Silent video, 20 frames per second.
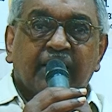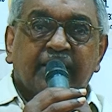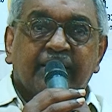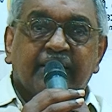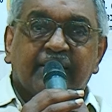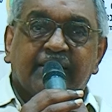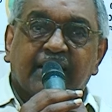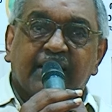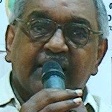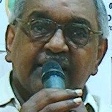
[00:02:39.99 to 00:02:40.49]

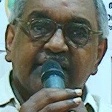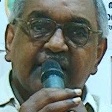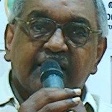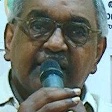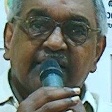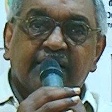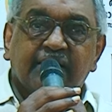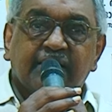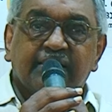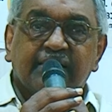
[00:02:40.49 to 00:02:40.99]
The
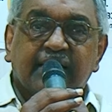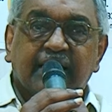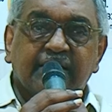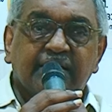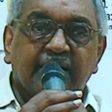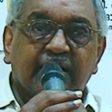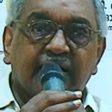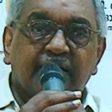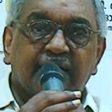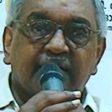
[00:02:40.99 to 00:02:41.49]
translation is
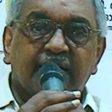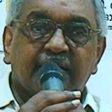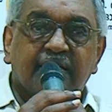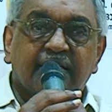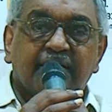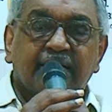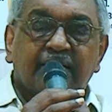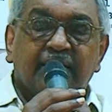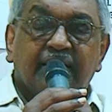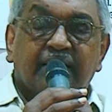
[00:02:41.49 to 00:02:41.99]
excellent
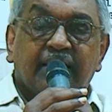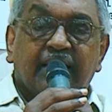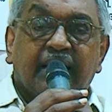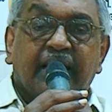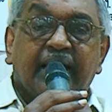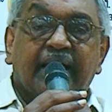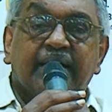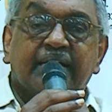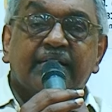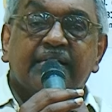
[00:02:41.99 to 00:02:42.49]

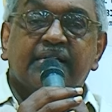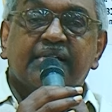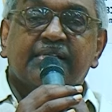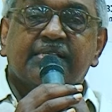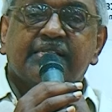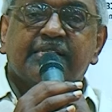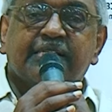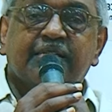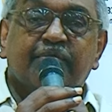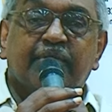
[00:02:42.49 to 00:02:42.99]
and the
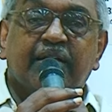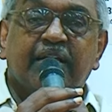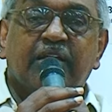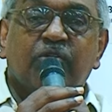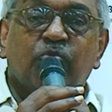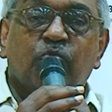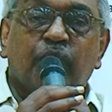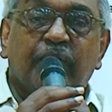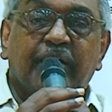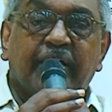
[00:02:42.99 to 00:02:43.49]

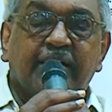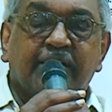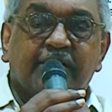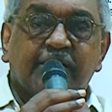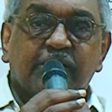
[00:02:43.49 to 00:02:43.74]
systematic way it